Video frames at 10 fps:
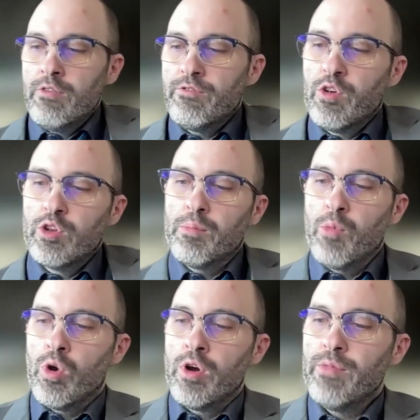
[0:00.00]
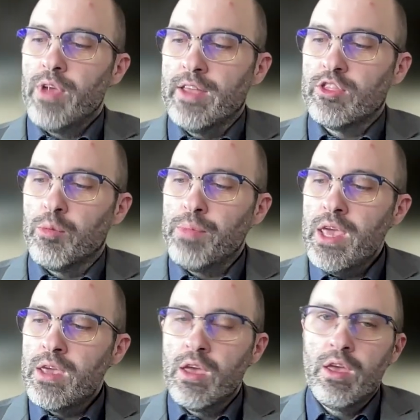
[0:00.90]
Furthermore, at their
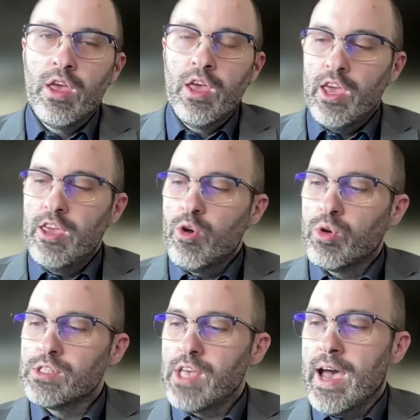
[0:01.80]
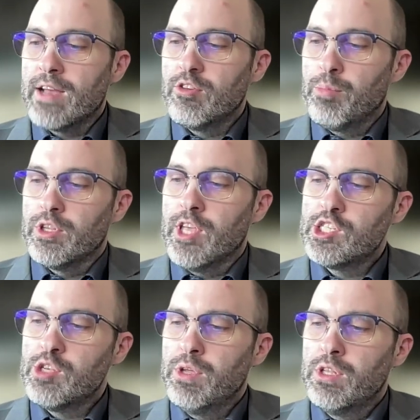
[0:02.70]
peak, EOKA's active
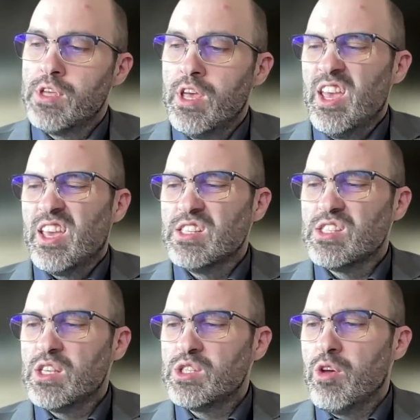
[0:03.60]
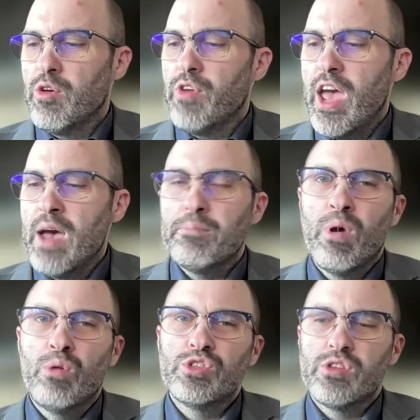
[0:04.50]
participants consist of, at
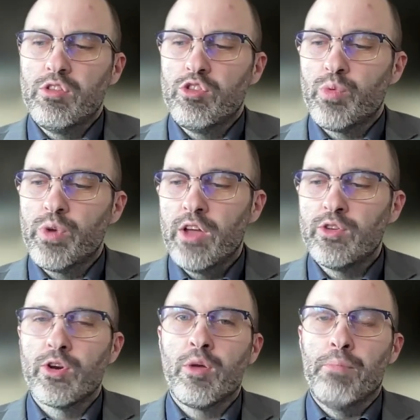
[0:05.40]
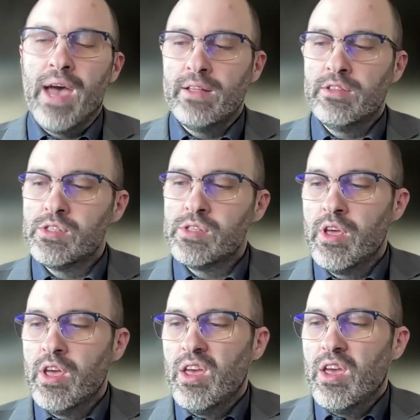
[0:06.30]
most, 300 combatants
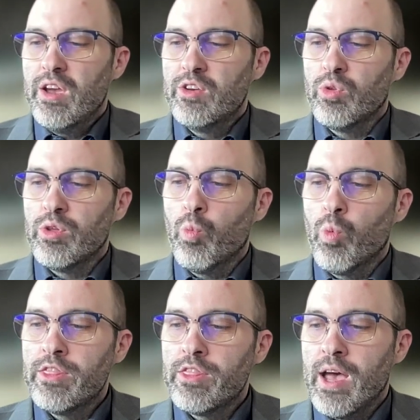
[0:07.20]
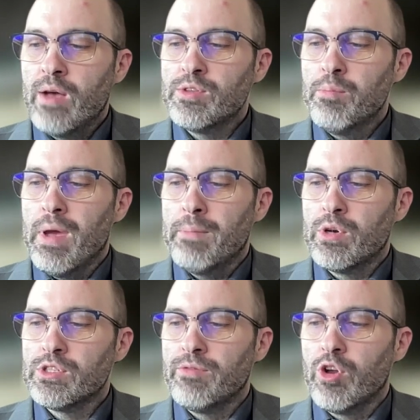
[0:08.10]
and only 1,000
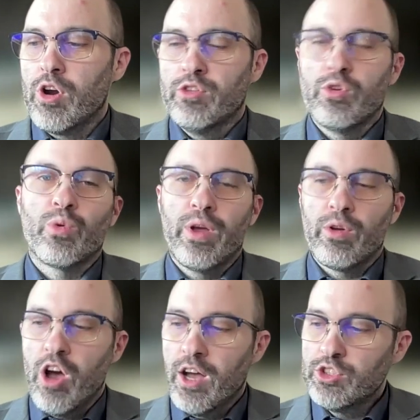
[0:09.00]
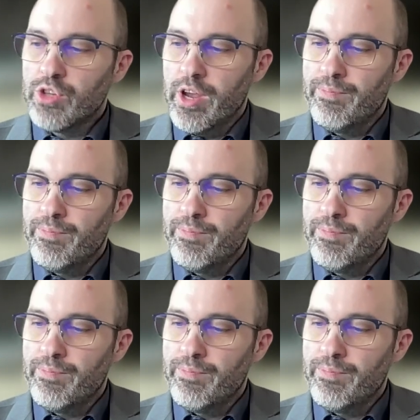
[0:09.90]
members of their underground cadre.